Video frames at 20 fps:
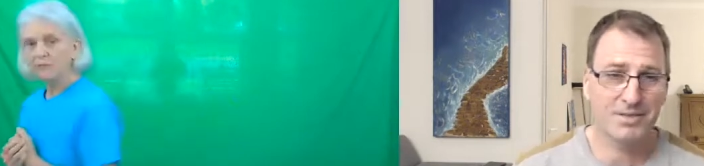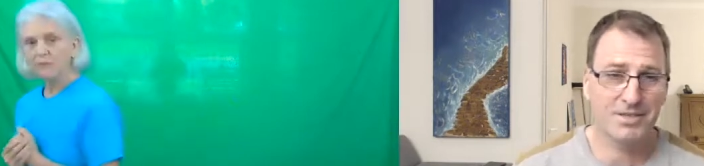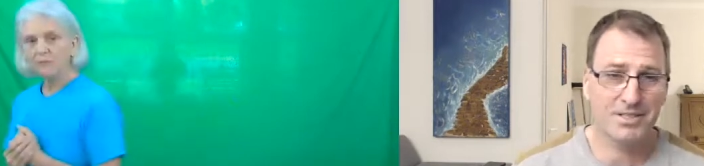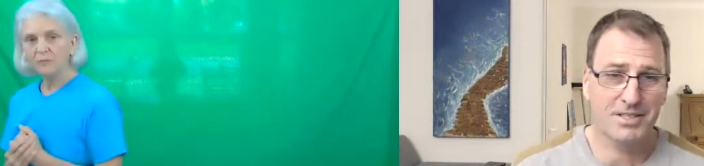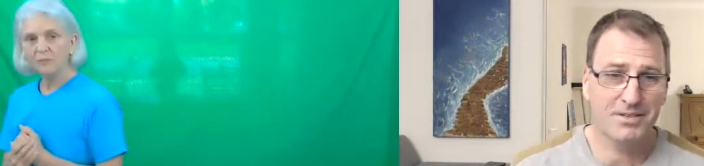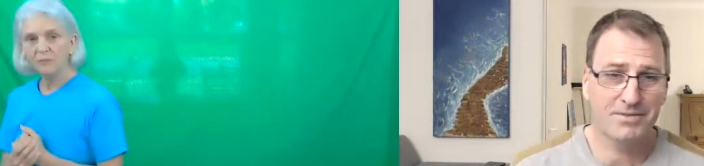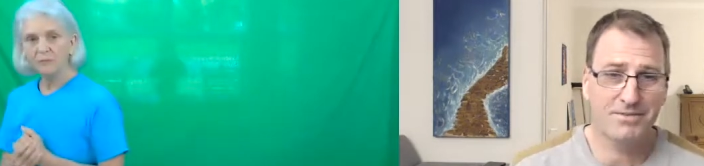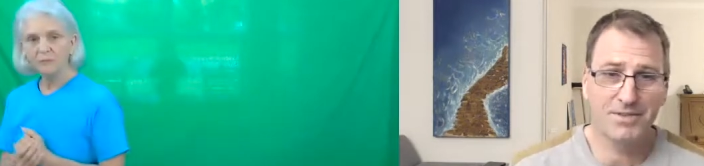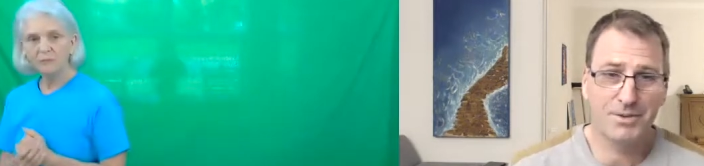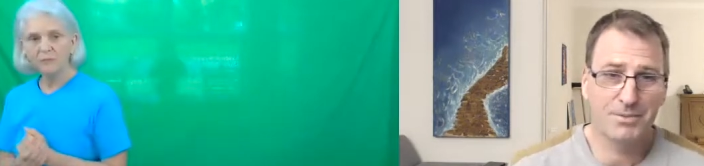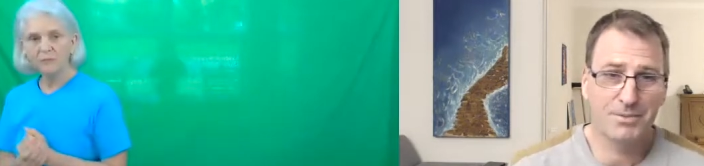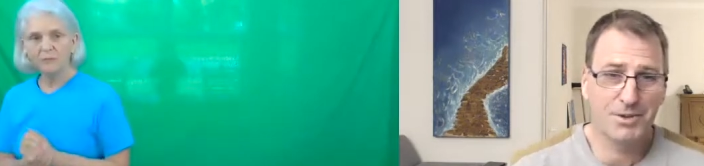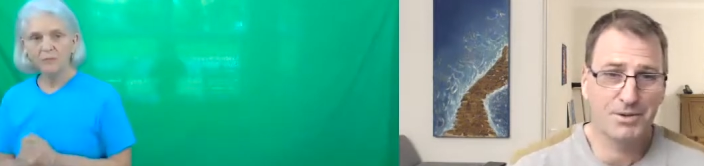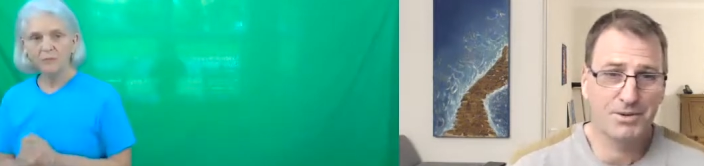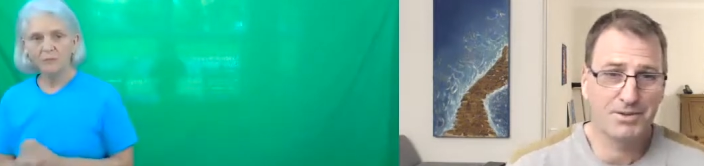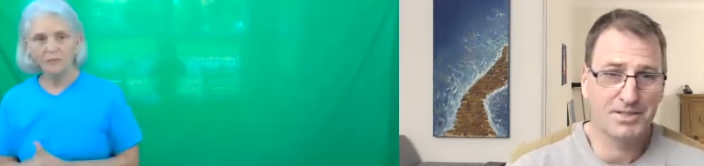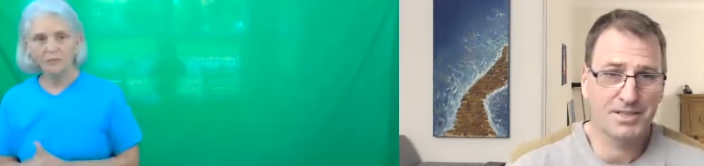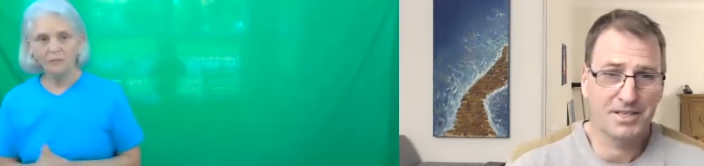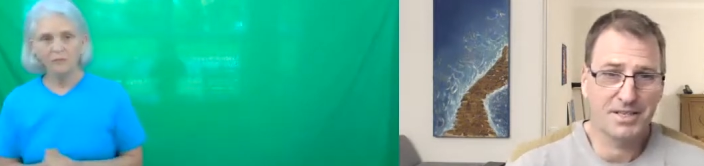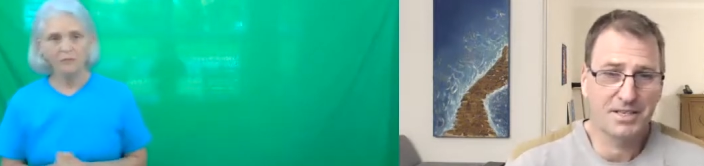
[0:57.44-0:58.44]
Speaker 1: was even the
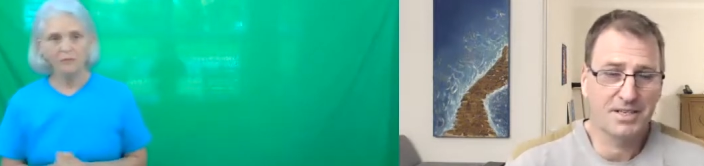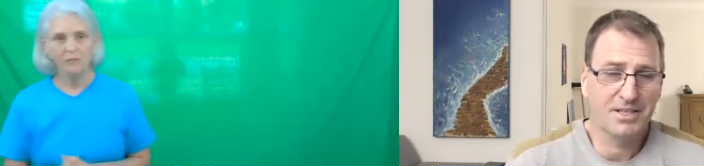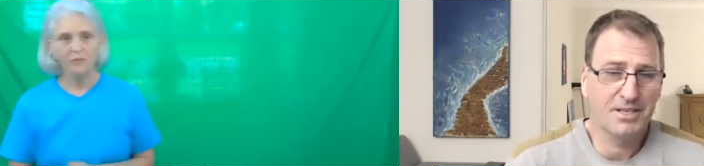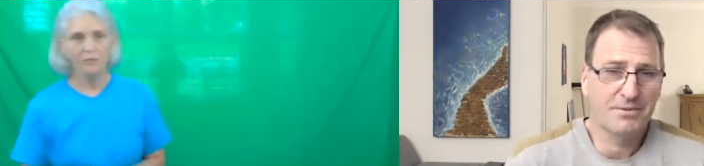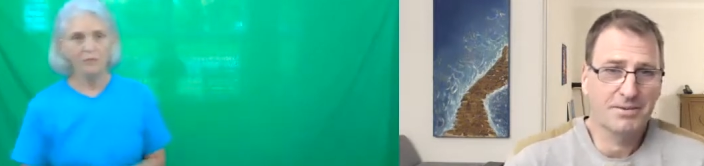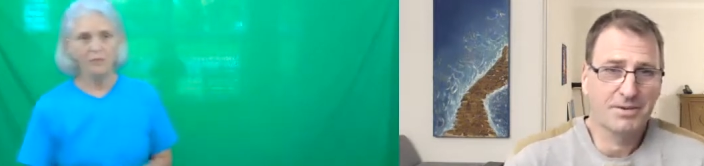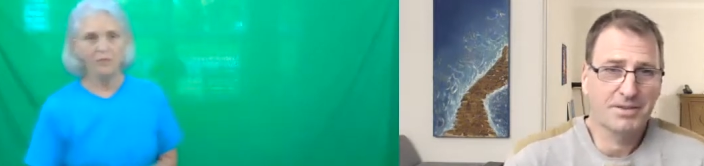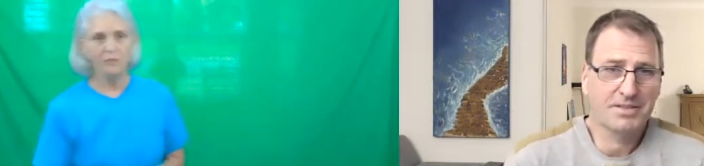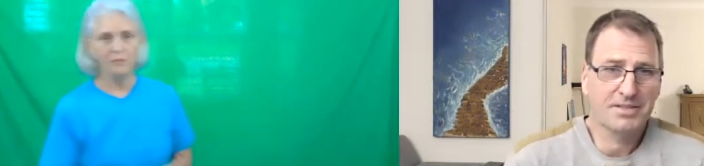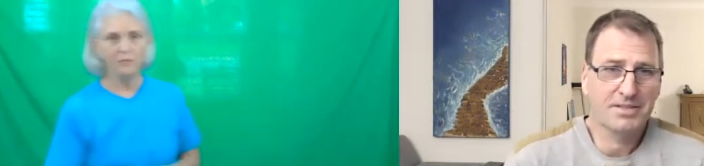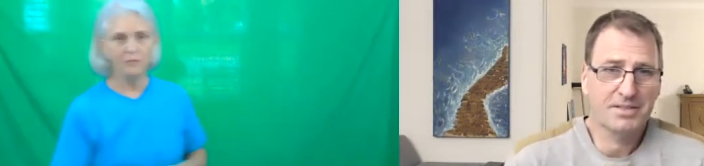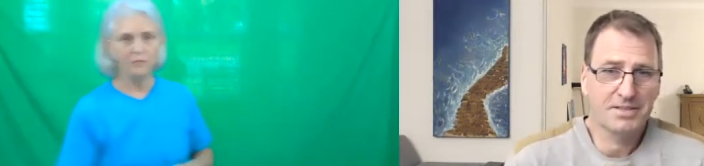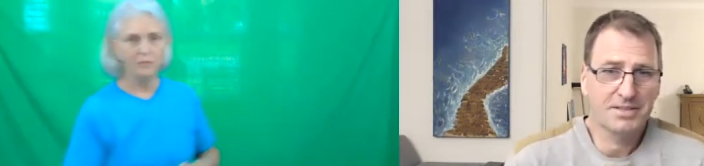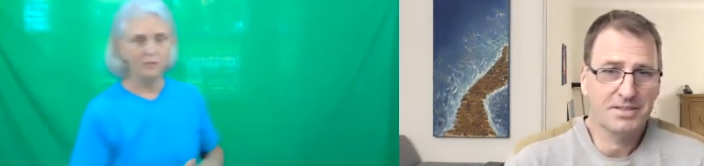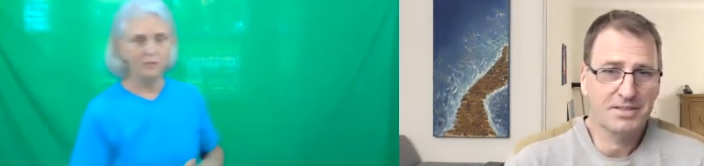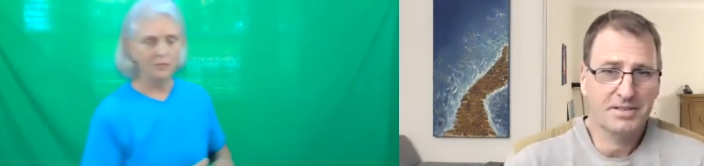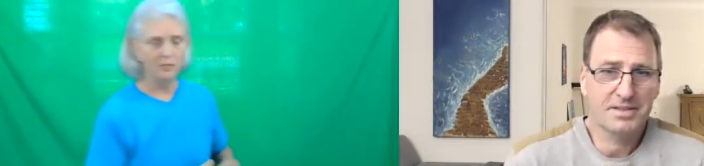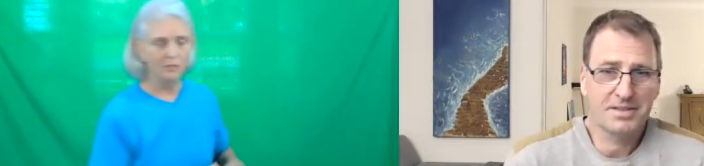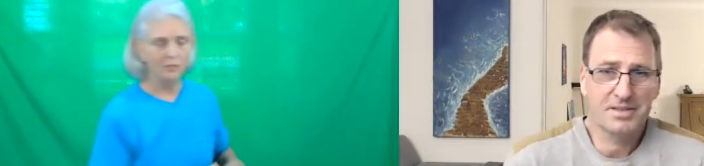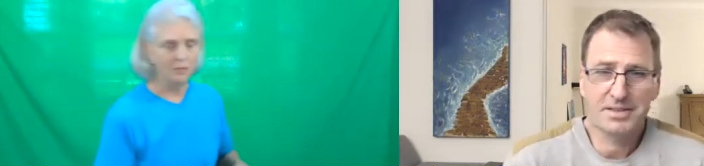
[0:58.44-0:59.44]
music. He was
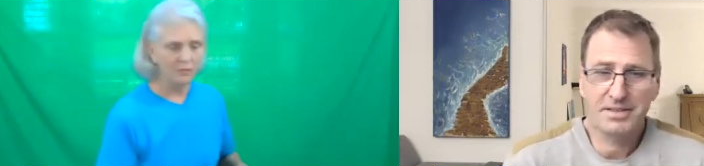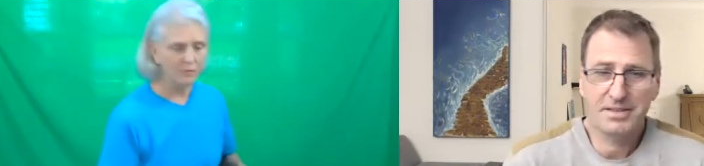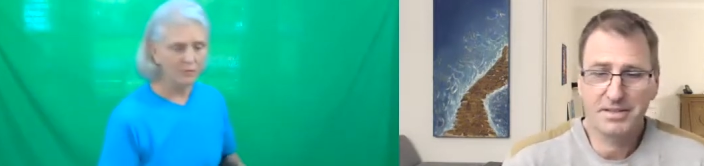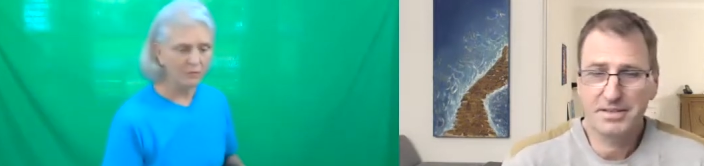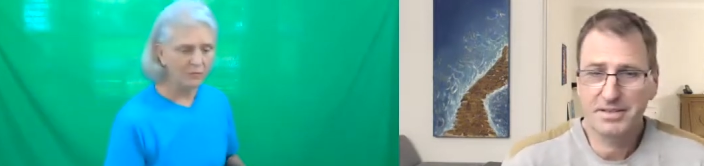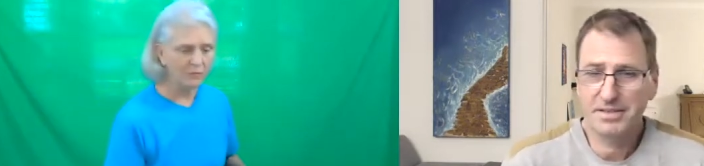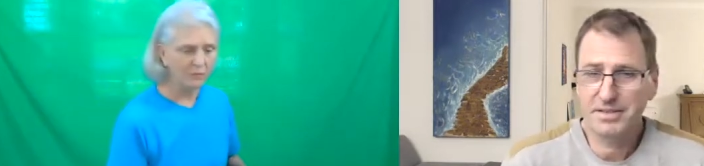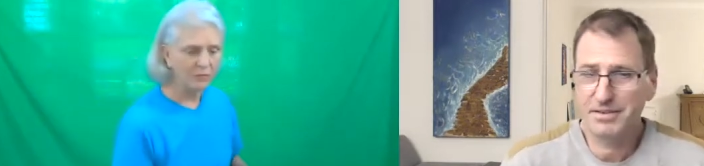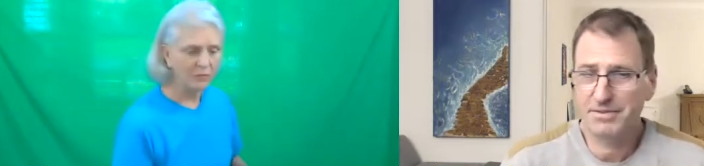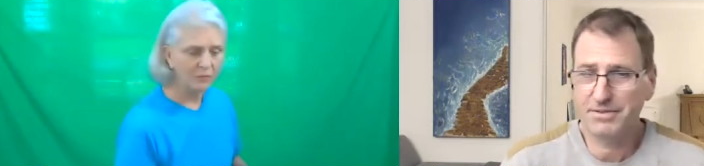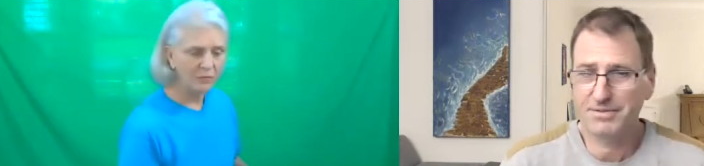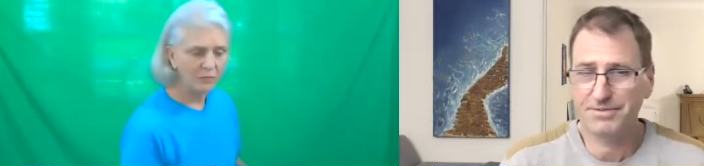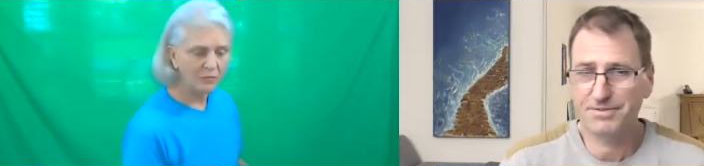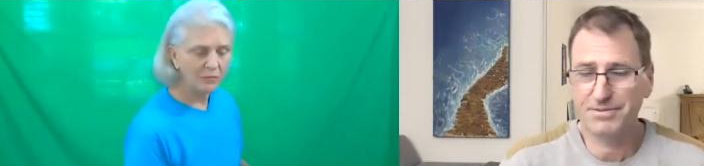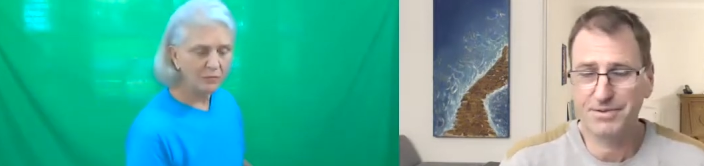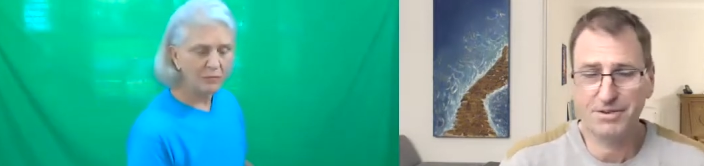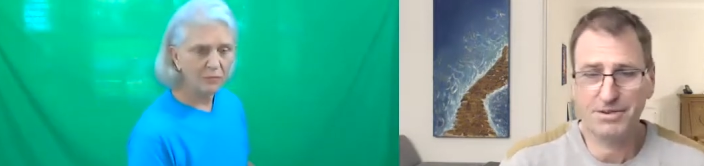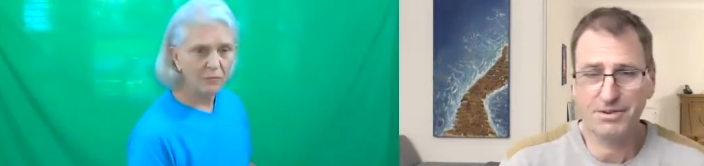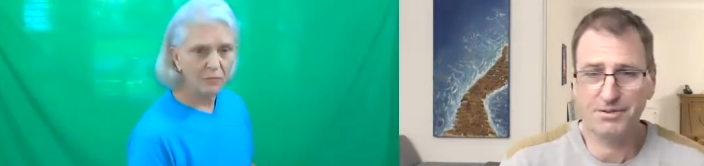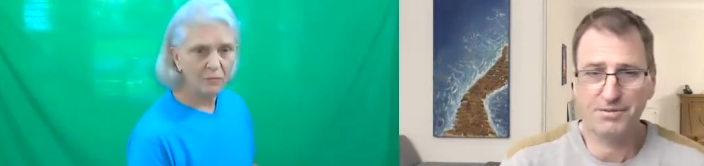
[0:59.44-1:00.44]

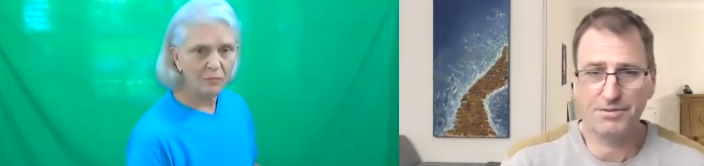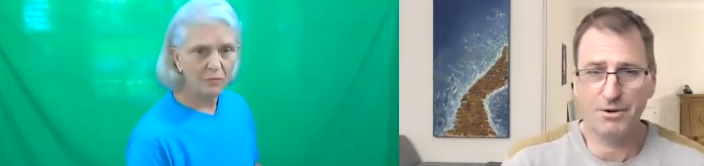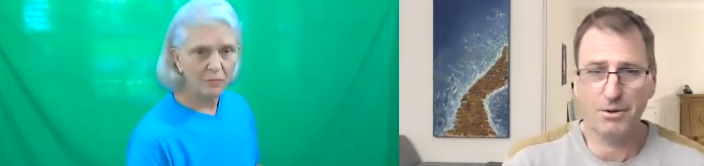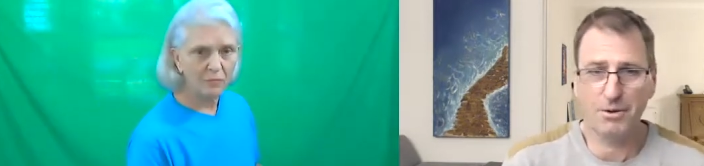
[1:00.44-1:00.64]
fond of